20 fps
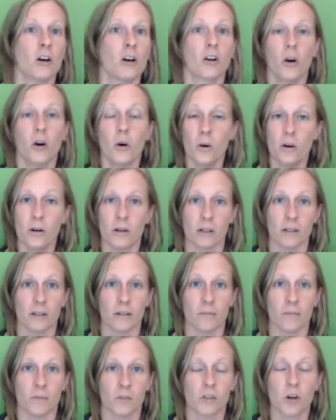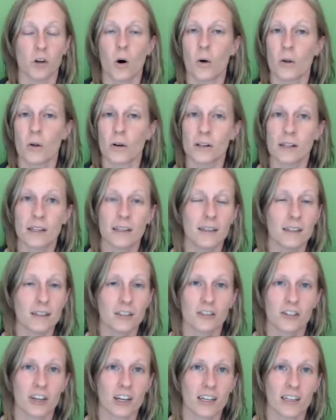cool totally
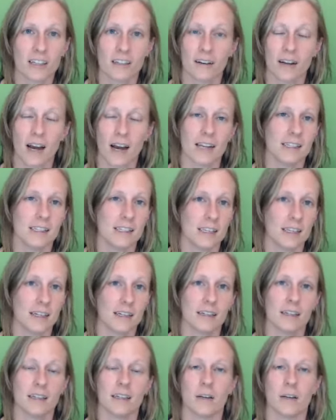legit idea.